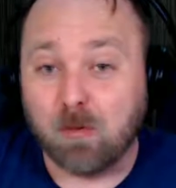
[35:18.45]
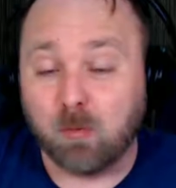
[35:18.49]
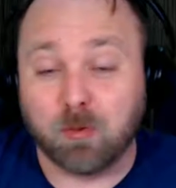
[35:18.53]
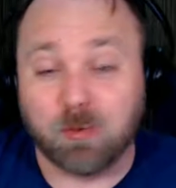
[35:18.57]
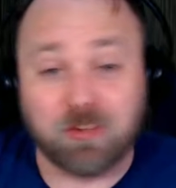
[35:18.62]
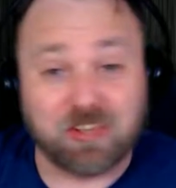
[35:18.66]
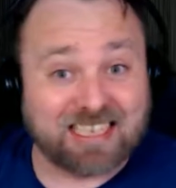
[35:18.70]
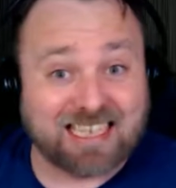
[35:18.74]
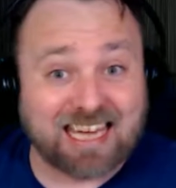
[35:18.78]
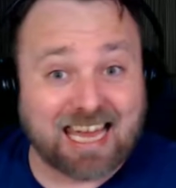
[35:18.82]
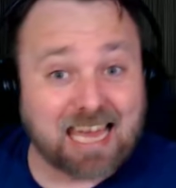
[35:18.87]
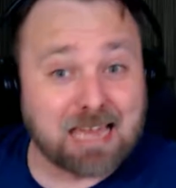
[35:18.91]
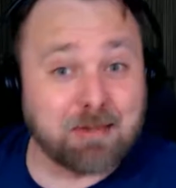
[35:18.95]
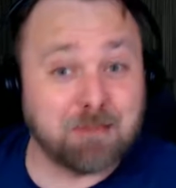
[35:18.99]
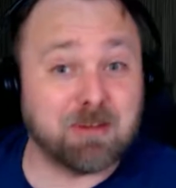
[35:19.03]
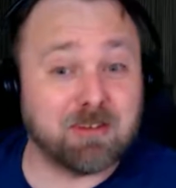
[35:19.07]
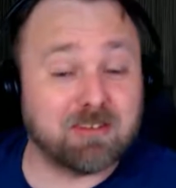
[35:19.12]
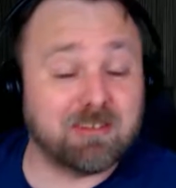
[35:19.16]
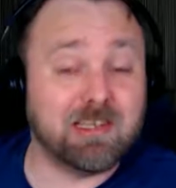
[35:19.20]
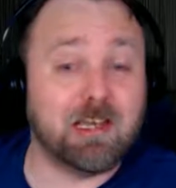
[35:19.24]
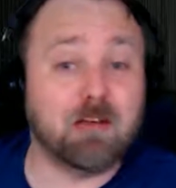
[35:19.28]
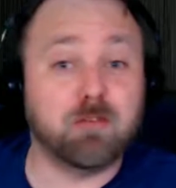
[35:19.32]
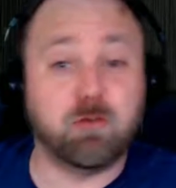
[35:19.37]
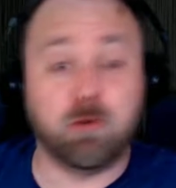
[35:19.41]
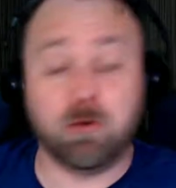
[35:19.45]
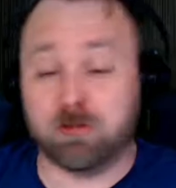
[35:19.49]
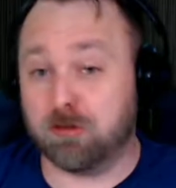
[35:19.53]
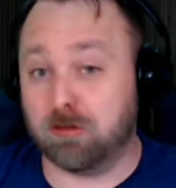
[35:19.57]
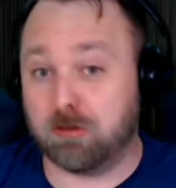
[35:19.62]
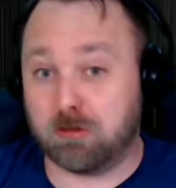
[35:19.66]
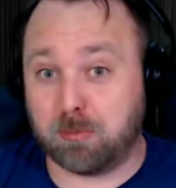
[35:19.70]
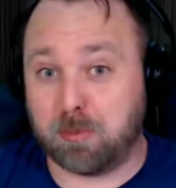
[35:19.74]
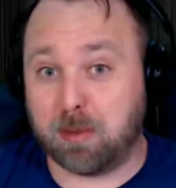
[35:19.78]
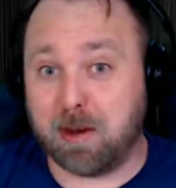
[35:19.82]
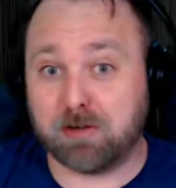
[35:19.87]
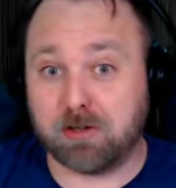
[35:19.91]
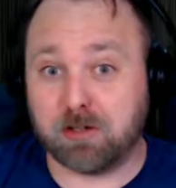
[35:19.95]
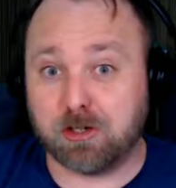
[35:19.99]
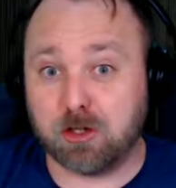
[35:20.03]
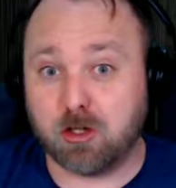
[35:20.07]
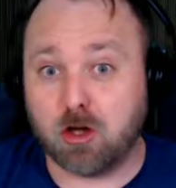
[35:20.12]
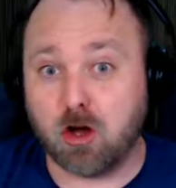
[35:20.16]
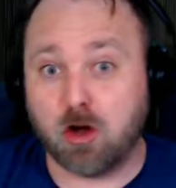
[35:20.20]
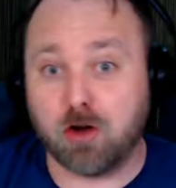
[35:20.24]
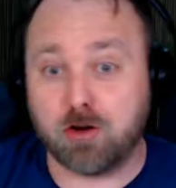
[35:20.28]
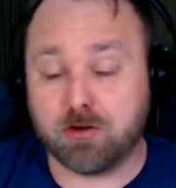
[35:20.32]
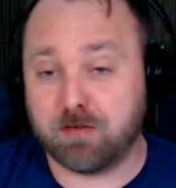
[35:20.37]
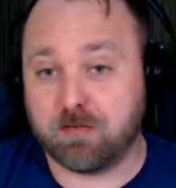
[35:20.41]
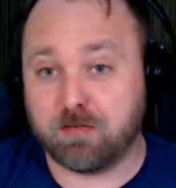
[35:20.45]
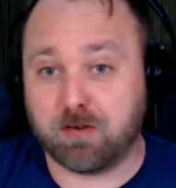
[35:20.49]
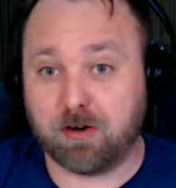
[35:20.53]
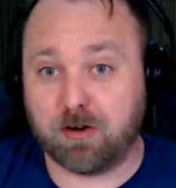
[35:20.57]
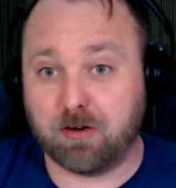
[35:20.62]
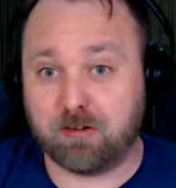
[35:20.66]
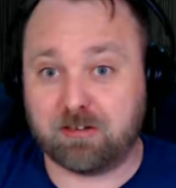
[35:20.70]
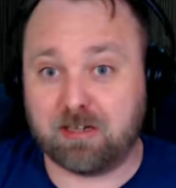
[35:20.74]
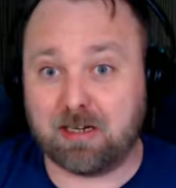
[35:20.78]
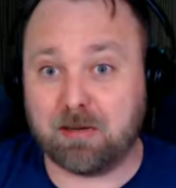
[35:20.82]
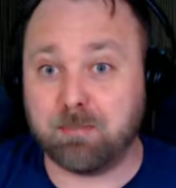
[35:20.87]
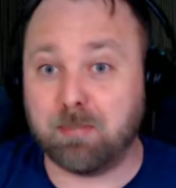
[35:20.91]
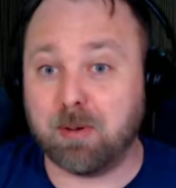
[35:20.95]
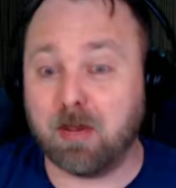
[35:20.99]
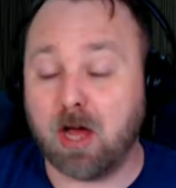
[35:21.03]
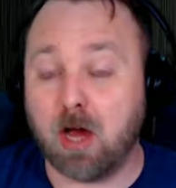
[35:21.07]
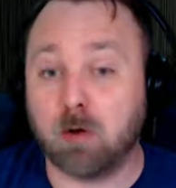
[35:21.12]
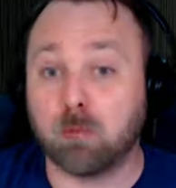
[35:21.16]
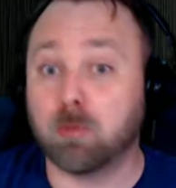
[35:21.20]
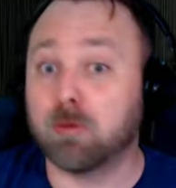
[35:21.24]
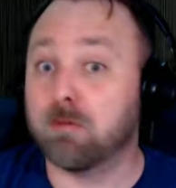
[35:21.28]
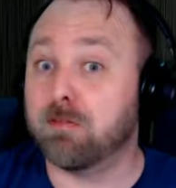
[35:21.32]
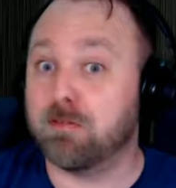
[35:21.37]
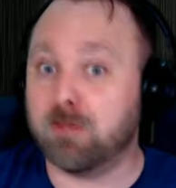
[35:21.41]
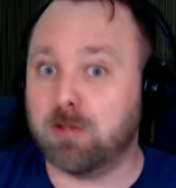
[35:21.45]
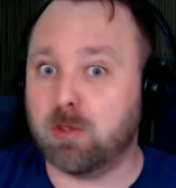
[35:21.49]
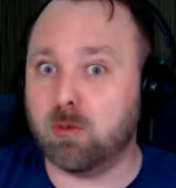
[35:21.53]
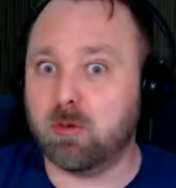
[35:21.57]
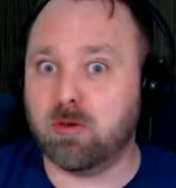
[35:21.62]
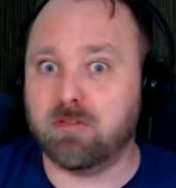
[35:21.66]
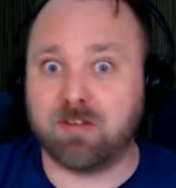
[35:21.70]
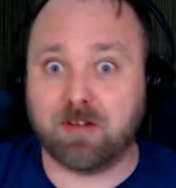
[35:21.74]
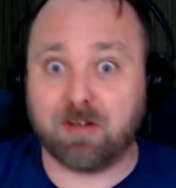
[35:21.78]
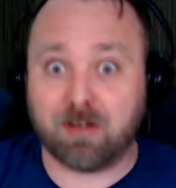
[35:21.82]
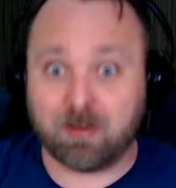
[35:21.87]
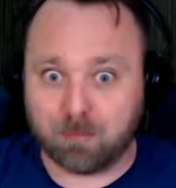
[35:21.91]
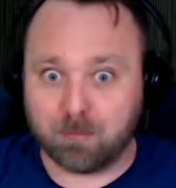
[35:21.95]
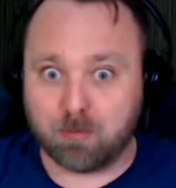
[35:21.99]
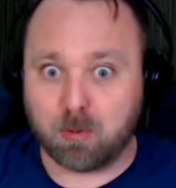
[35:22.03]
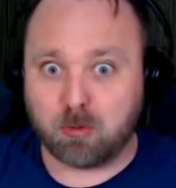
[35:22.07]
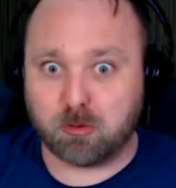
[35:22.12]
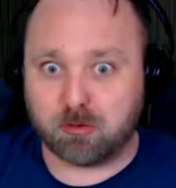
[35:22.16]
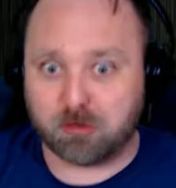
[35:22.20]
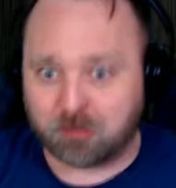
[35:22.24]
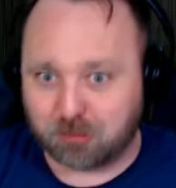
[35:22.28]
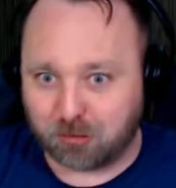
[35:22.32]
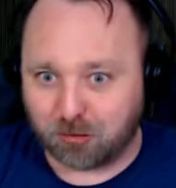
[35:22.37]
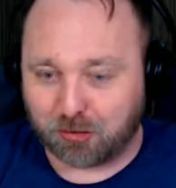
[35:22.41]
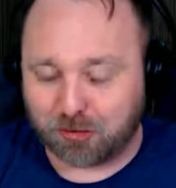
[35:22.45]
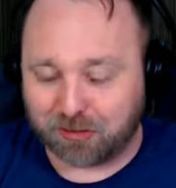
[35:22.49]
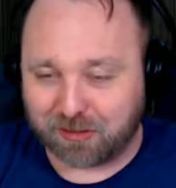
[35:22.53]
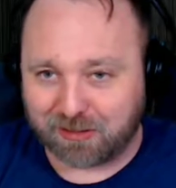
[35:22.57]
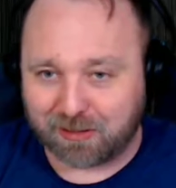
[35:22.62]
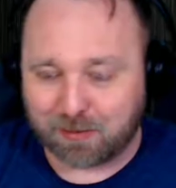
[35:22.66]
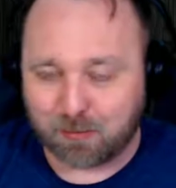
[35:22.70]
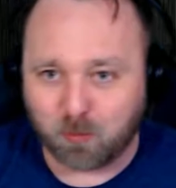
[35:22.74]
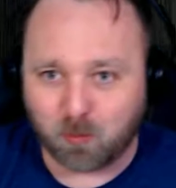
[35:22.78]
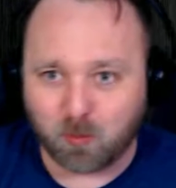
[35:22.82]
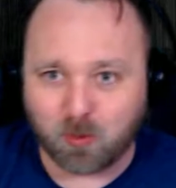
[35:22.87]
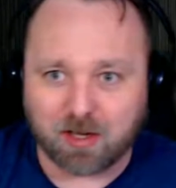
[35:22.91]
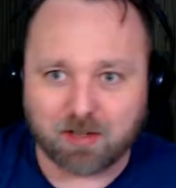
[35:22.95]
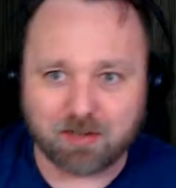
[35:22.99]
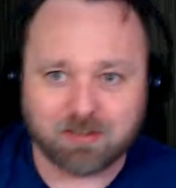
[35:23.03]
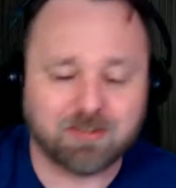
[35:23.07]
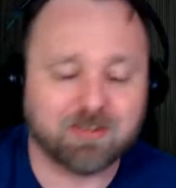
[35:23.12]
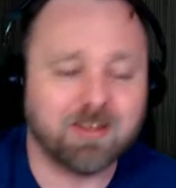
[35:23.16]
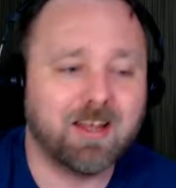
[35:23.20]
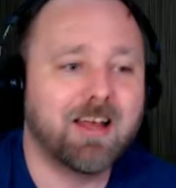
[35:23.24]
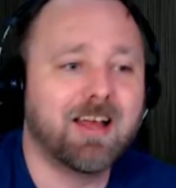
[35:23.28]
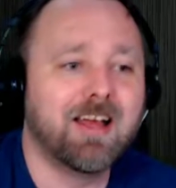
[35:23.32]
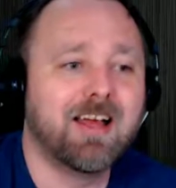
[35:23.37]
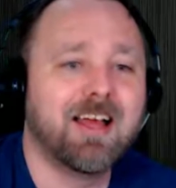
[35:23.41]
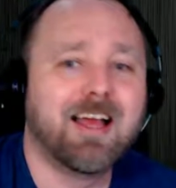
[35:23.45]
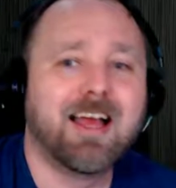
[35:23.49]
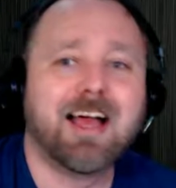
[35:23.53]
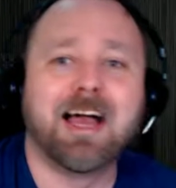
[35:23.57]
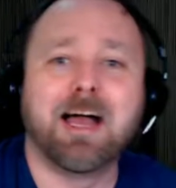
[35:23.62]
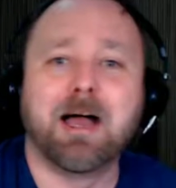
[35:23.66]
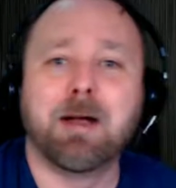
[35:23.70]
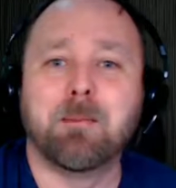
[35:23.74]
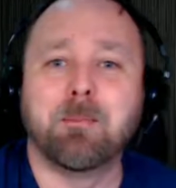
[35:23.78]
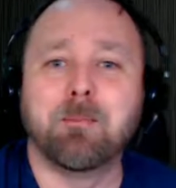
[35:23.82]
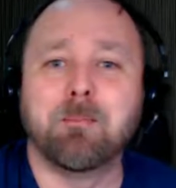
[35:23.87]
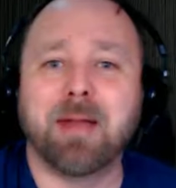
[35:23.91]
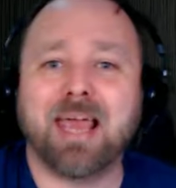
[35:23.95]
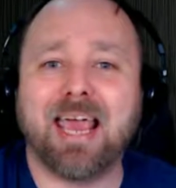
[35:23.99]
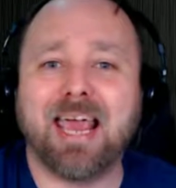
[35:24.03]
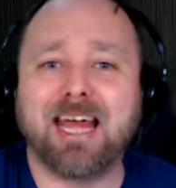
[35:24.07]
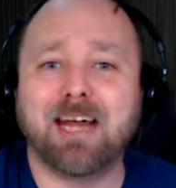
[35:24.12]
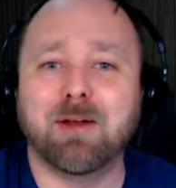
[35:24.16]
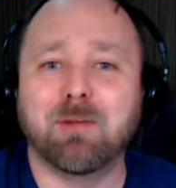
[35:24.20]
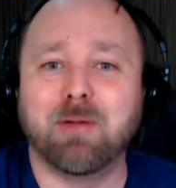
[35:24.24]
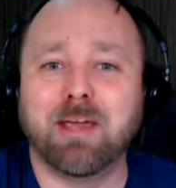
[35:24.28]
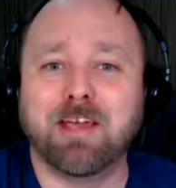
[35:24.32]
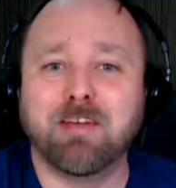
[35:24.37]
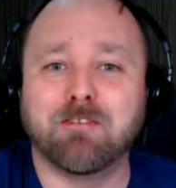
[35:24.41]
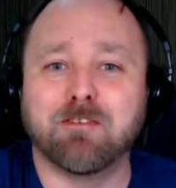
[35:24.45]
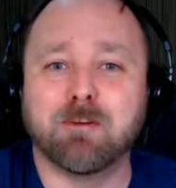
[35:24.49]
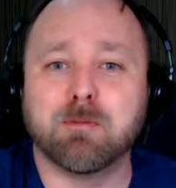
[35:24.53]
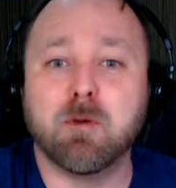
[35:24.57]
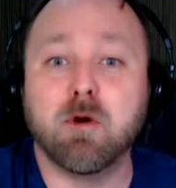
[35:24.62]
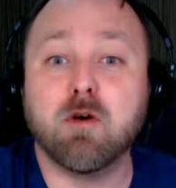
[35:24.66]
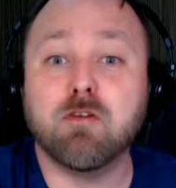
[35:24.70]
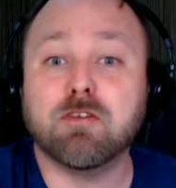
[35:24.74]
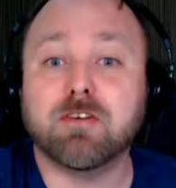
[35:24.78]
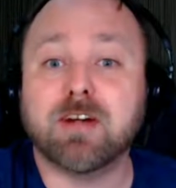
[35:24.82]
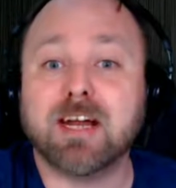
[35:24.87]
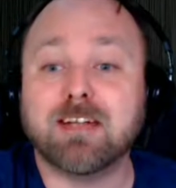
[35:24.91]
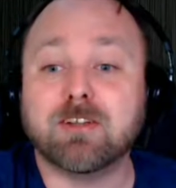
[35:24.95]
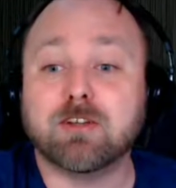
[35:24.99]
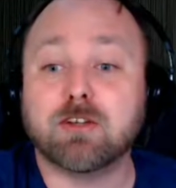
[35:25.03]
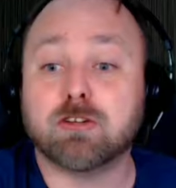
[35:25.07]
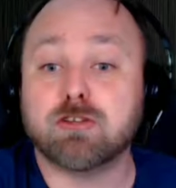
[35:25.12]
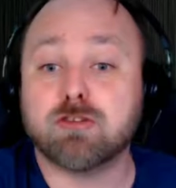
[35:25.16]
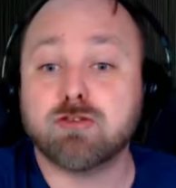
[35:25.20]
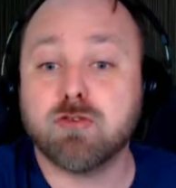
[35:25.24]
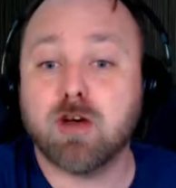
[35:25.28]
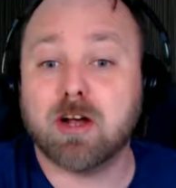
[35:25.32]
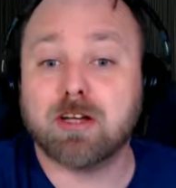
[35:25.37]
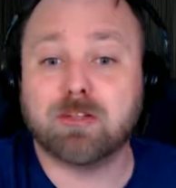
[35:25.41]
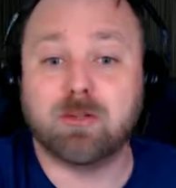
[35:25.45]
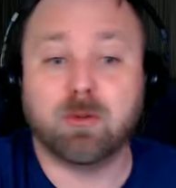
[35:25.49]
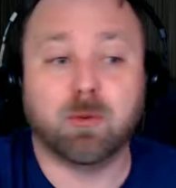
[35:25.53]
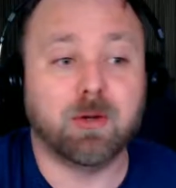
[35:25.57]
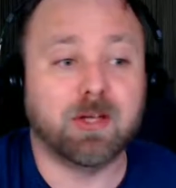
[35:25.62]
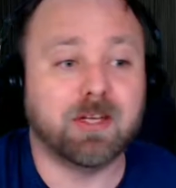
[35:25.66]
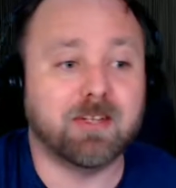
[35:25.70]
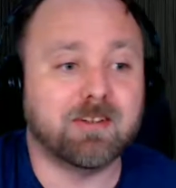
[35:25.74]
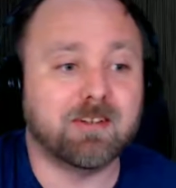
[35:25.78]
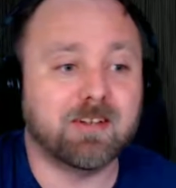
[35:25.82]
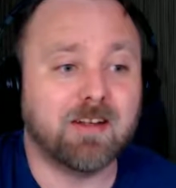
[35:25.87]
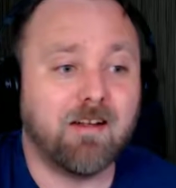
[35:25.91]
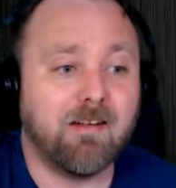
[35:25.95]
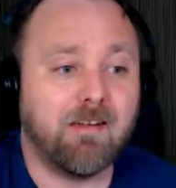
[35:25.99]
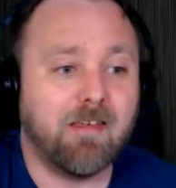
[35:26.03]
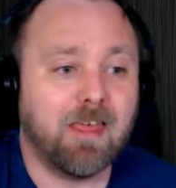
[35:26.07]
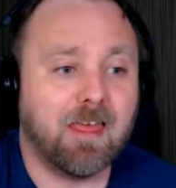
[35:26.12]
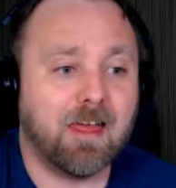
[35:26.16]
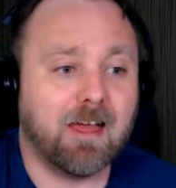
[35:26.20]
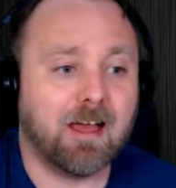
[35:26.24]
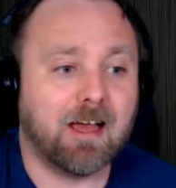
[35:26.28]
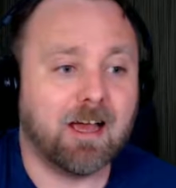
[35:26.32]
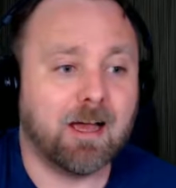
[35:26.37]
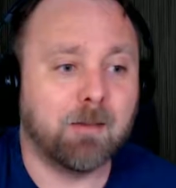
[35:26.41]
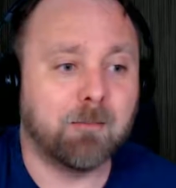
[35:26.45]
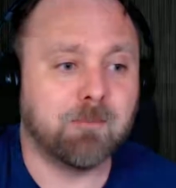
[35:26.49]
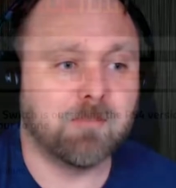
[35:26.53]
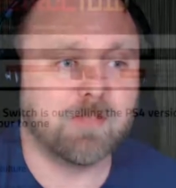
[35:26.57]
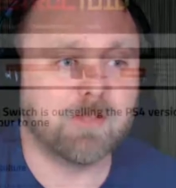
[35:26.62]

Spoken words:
game itself wasn't surrounded in controversy, but a review of it most certainly was. But anyway, from over at Destructoid, there